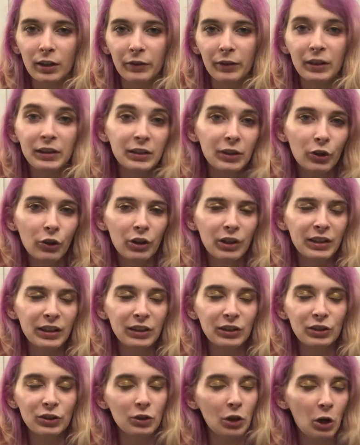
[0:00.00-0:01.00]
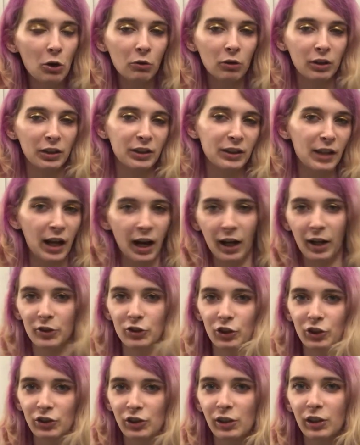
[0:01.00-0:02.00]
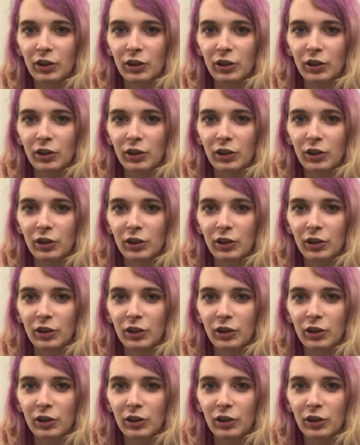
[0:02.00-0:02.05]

the series that's totally not just an